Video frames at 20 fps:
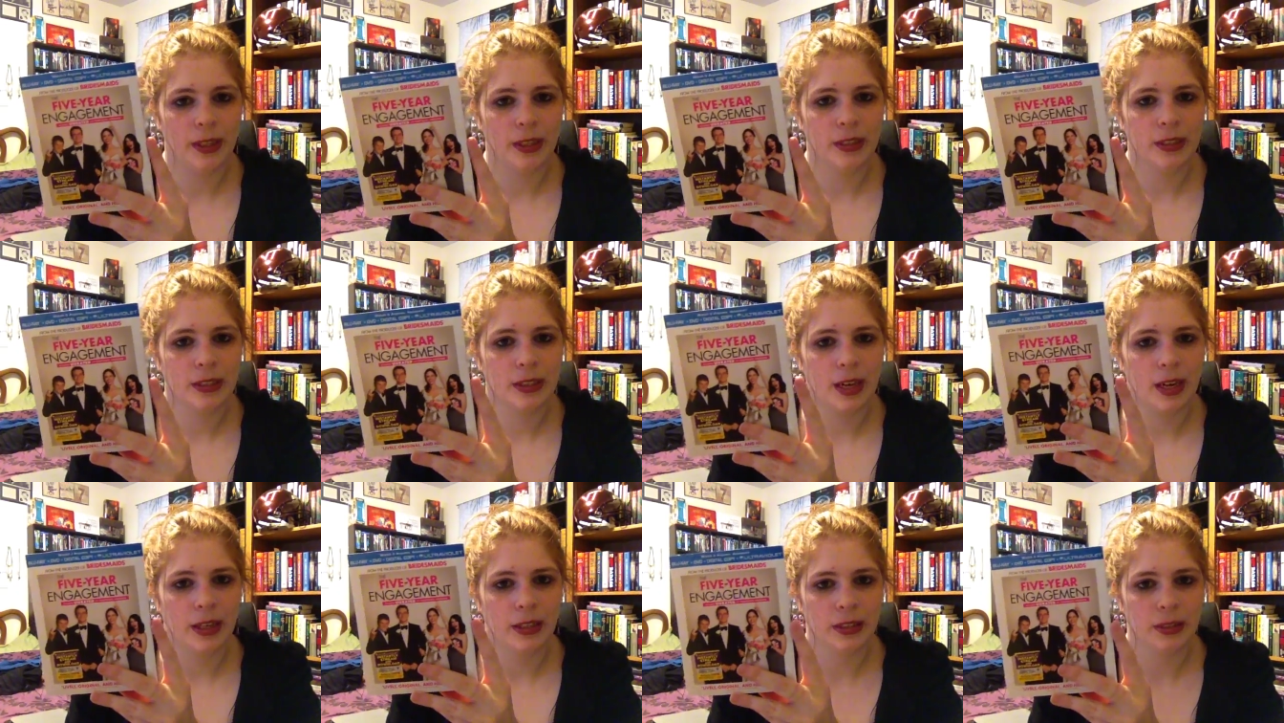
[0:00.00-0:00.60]
It's
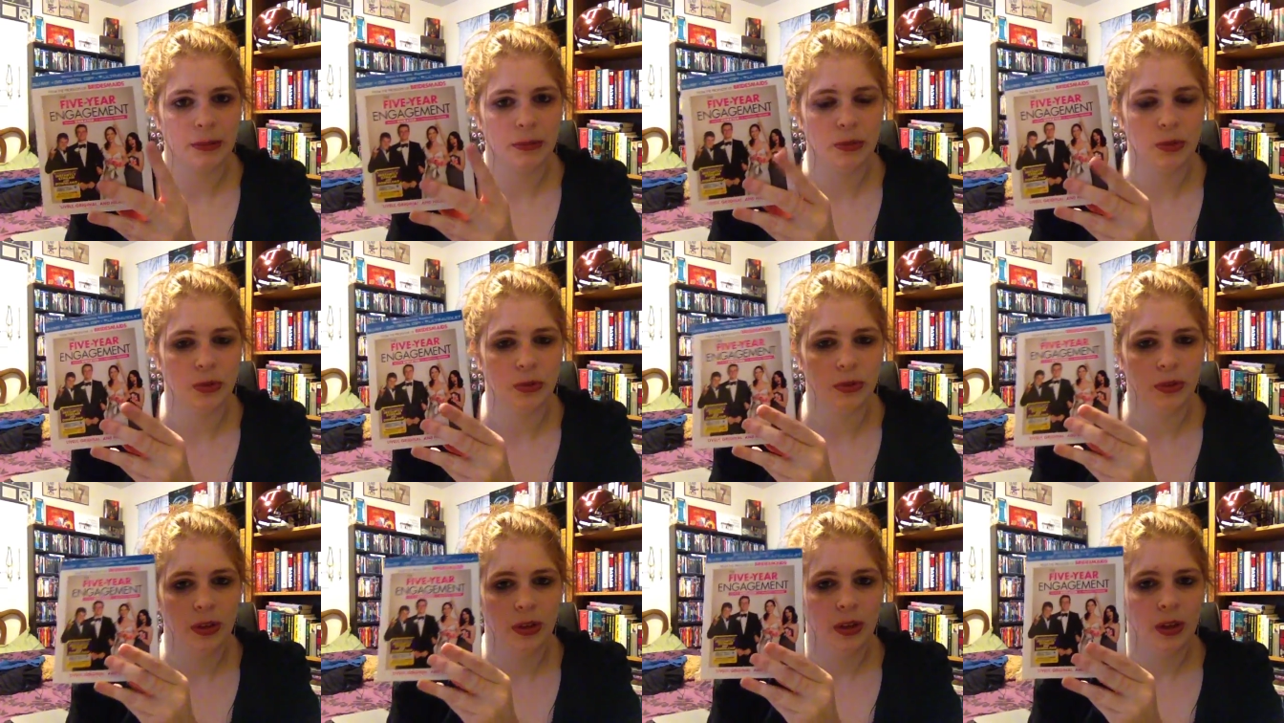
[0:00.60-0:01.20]
got some
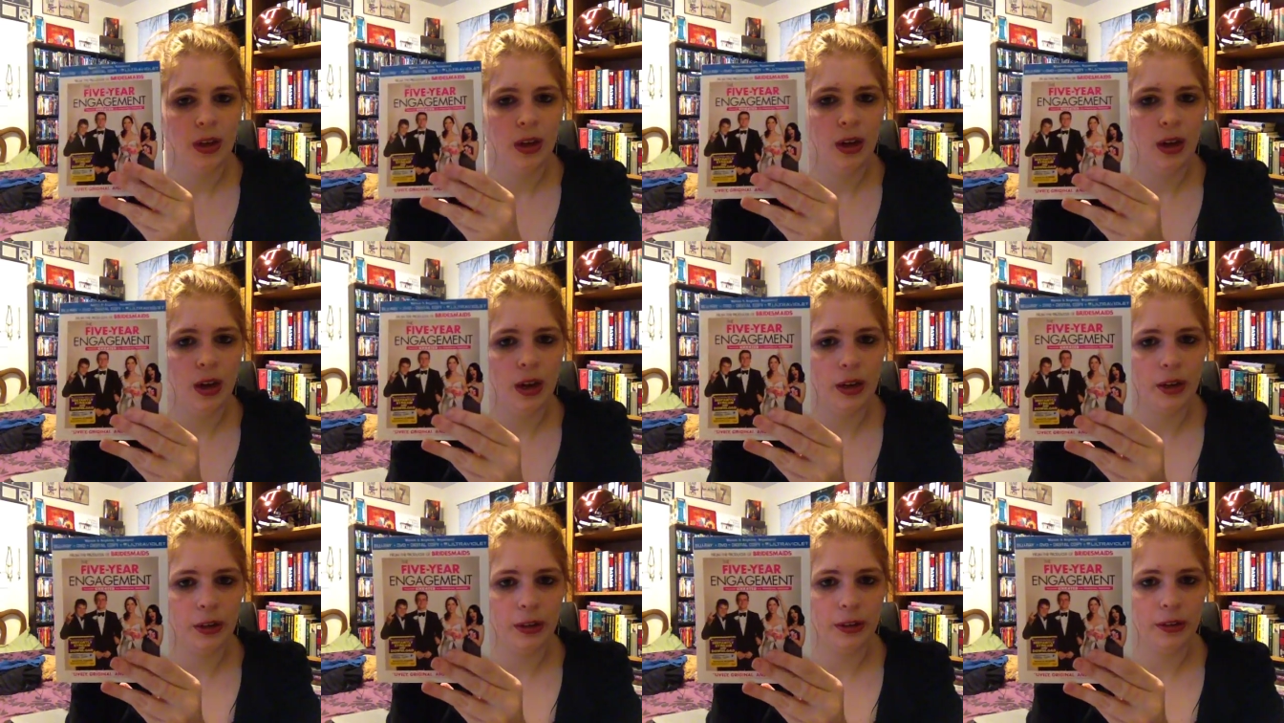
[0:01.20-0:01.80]

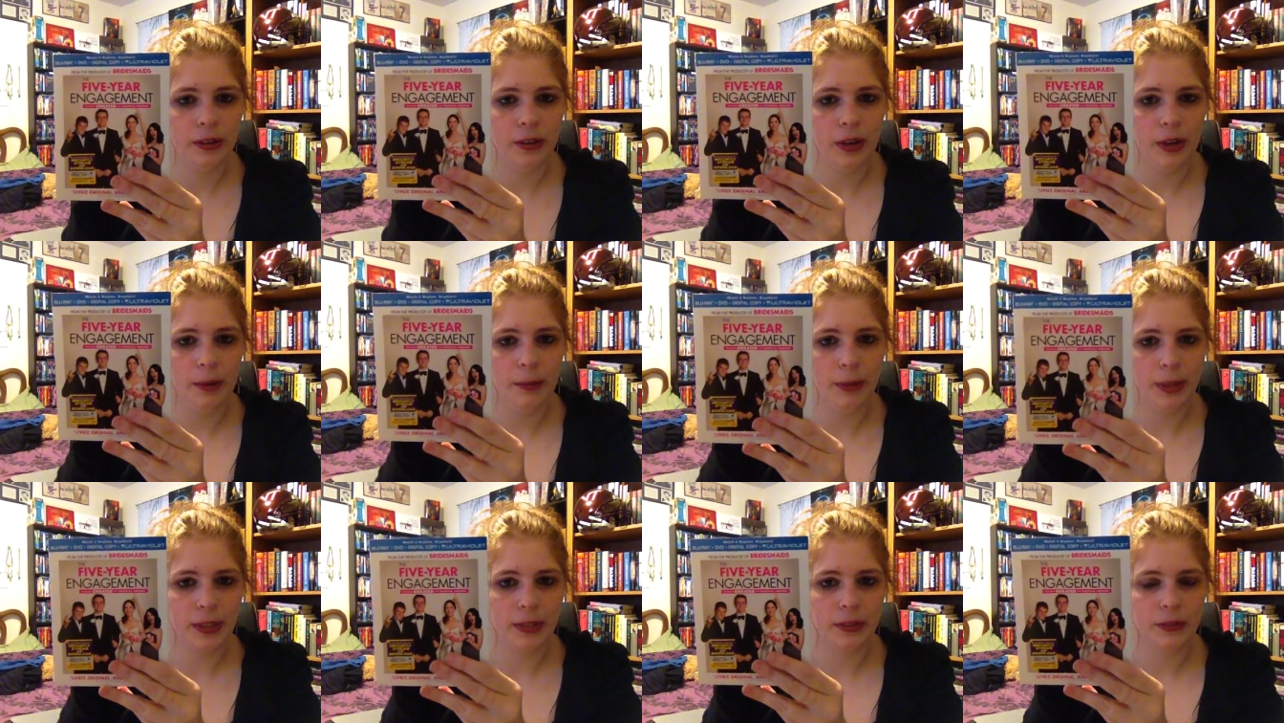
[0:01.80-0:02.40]
a good uh,
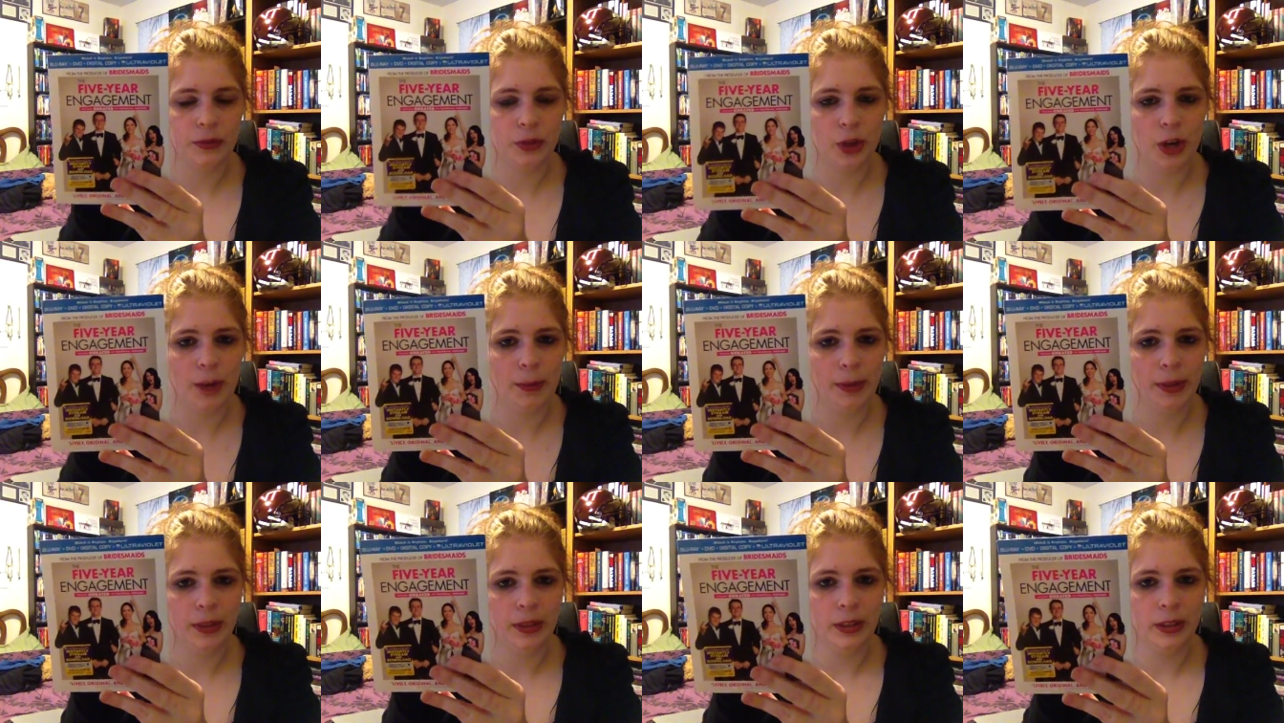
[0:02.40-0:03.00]
mix of
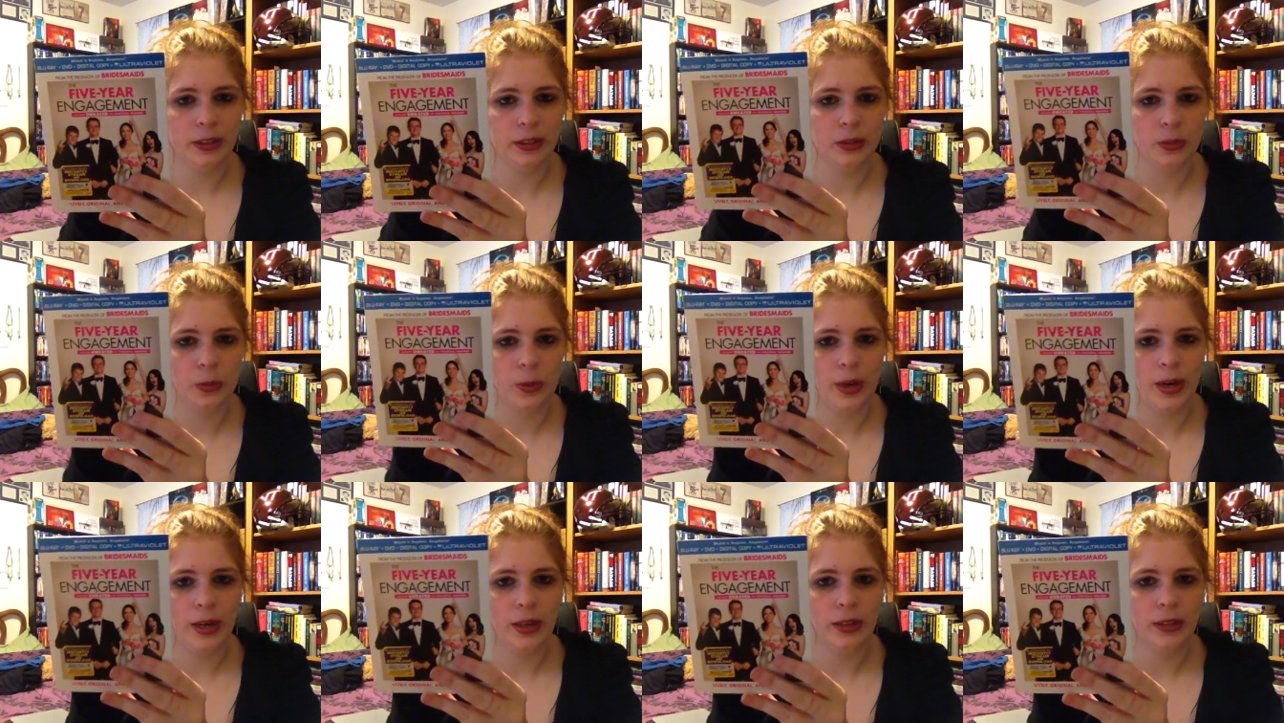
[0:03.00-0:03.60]
drama in there as
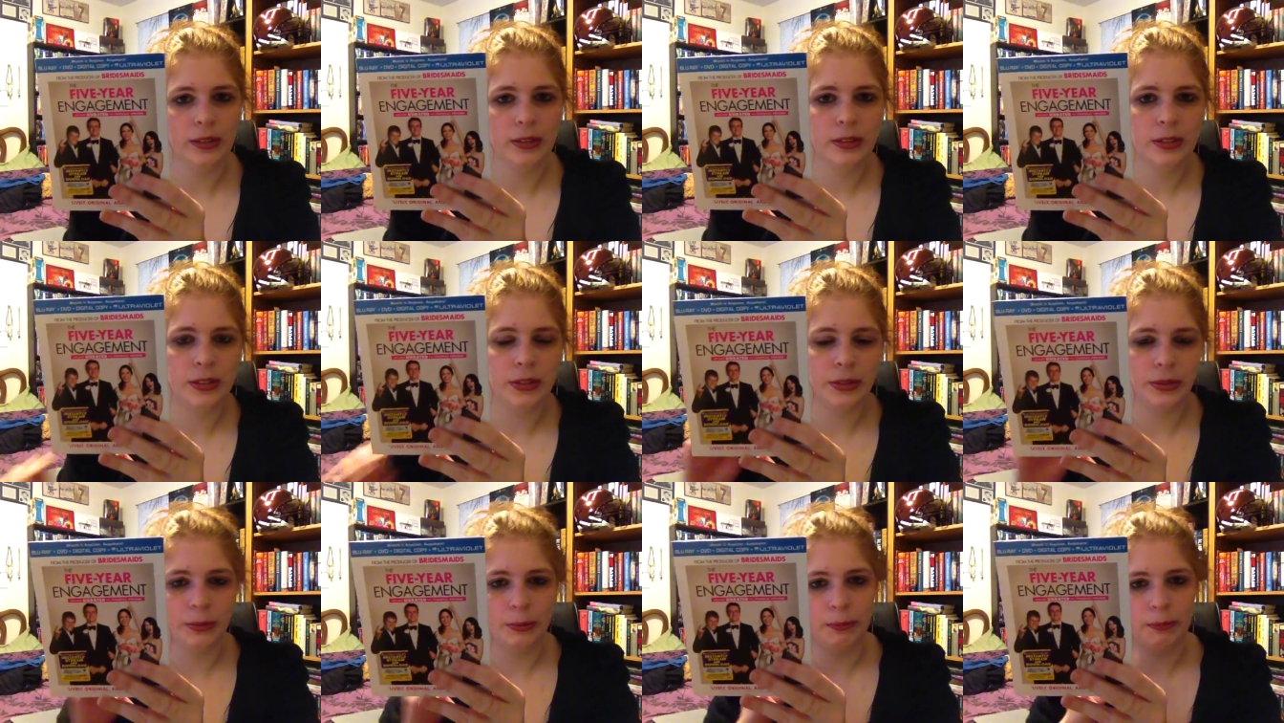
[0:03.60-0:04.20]
well
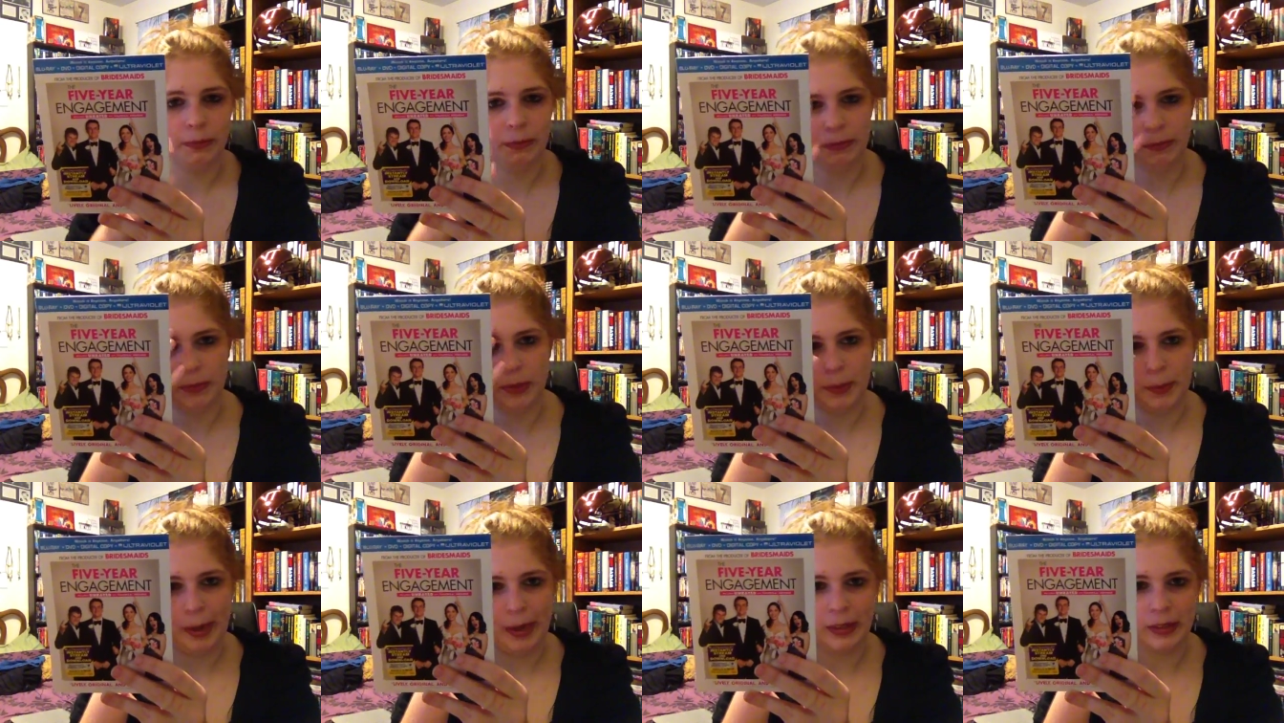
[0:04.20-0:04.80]
to
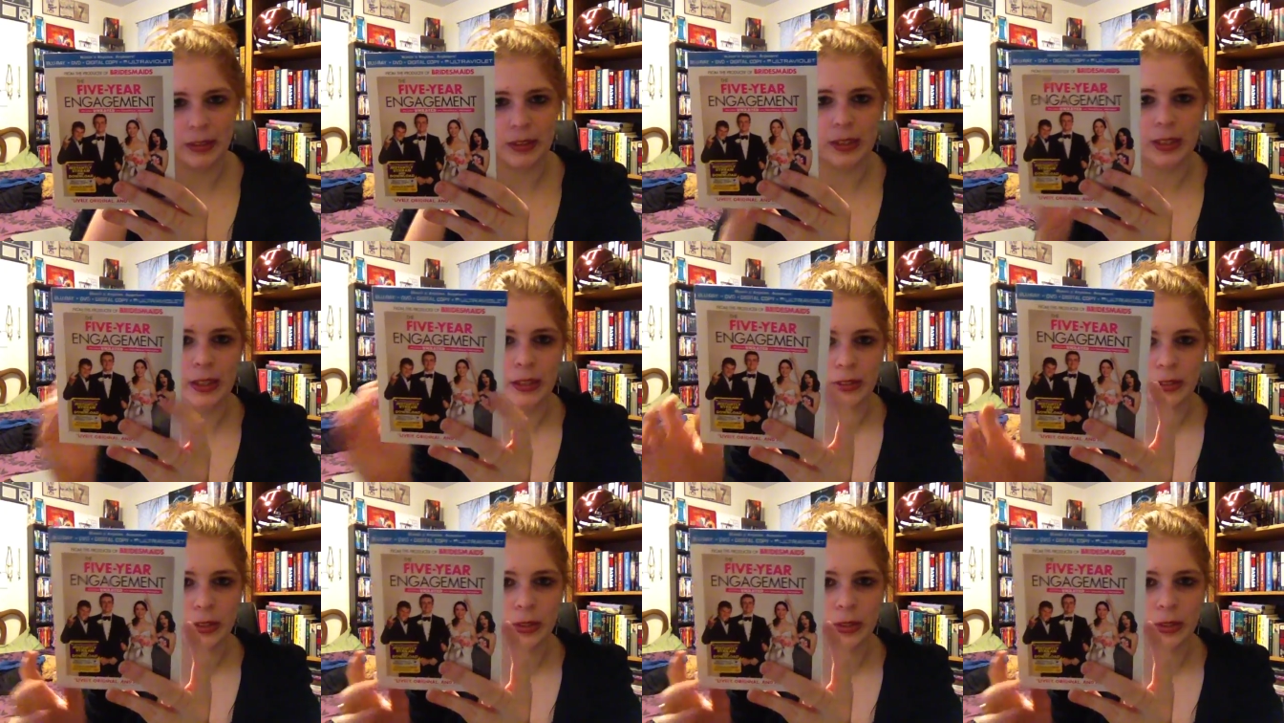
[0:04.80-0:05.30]
to balance it out.